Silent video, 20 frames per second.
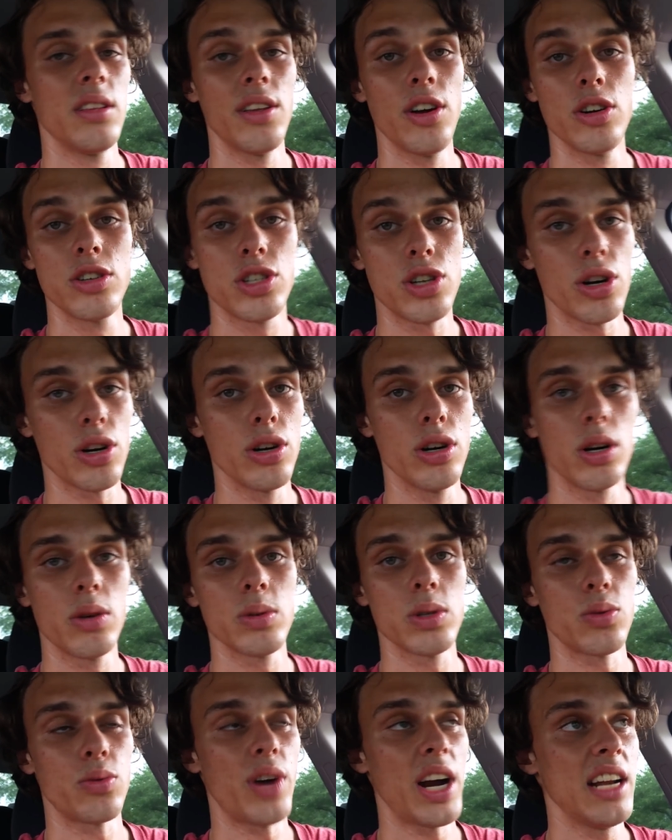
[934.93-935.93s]
the circle hook
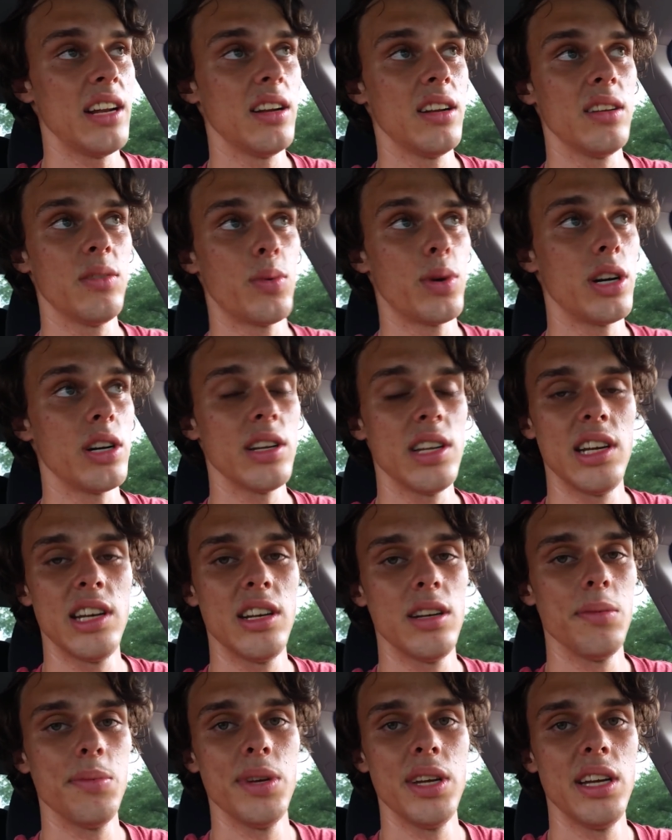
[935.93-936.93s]
was right where it
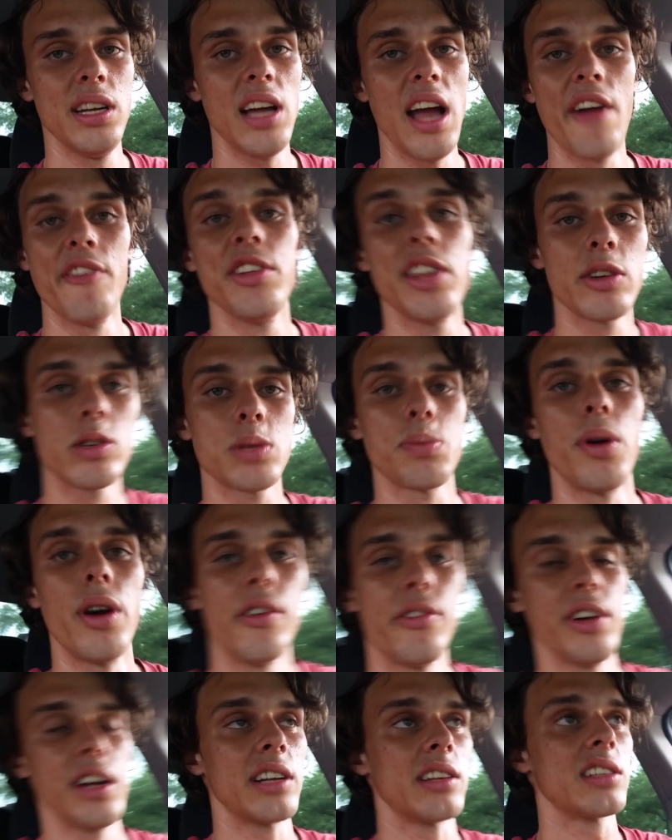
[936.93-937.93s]
needed to be. Everything was
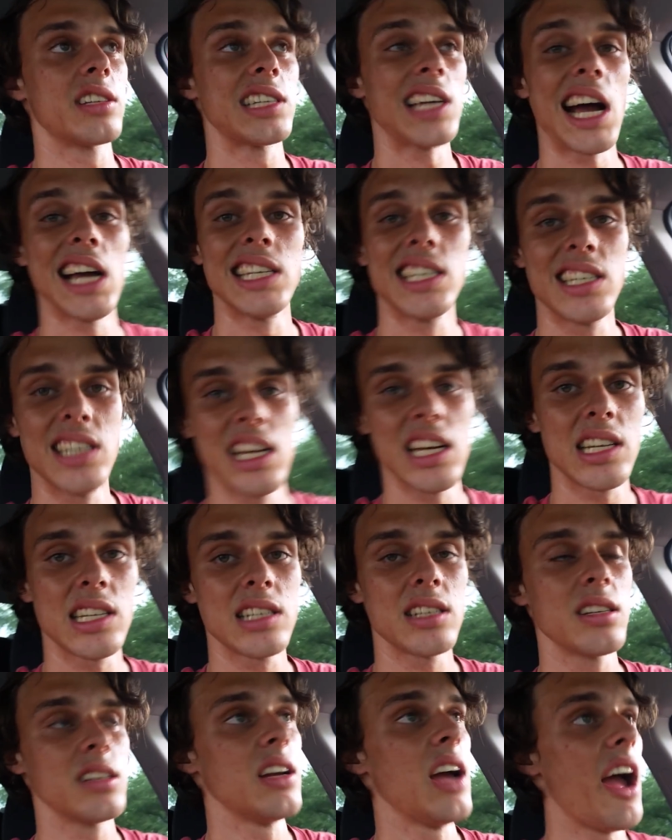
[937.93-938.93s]
perfect. Size
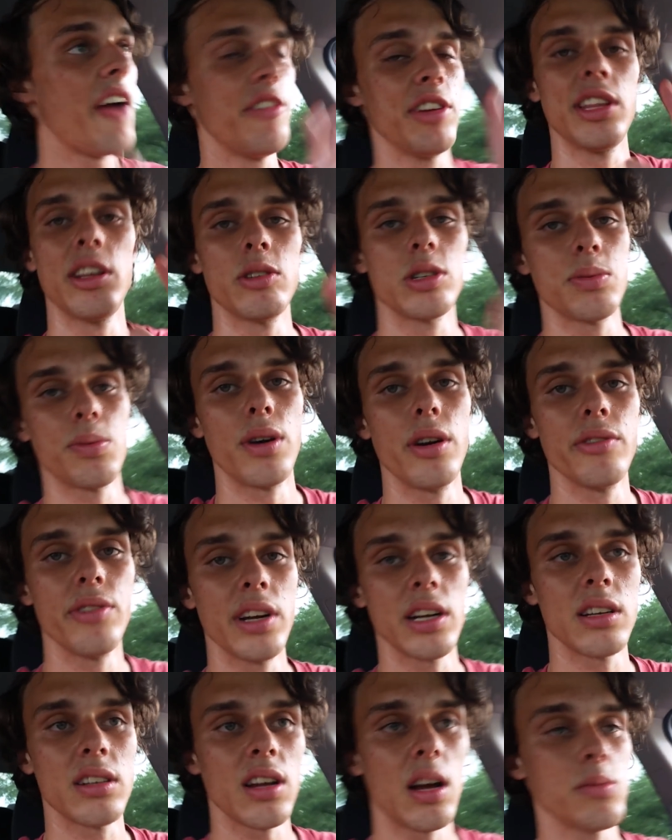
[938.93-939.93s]
six, everything was
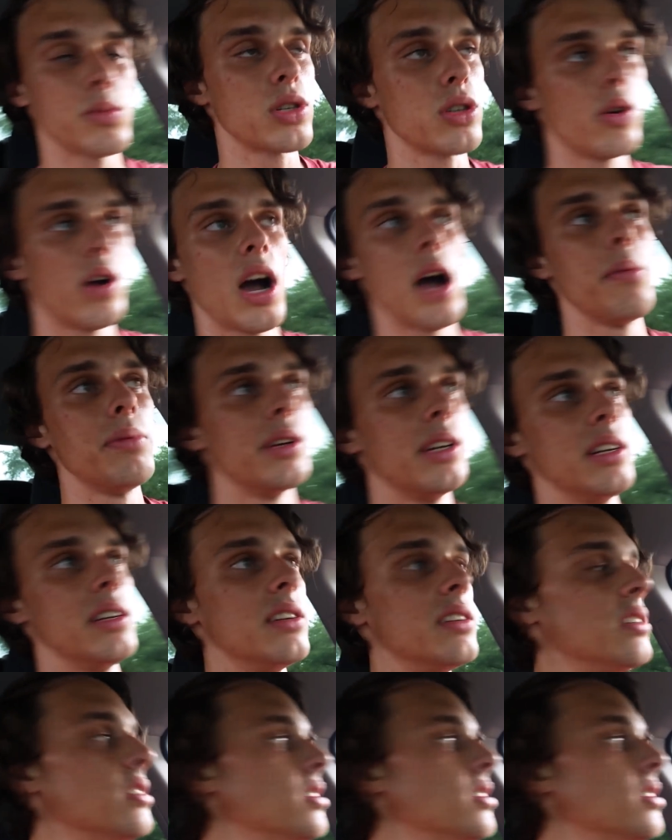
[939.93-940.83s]
perfect. I'm so happy.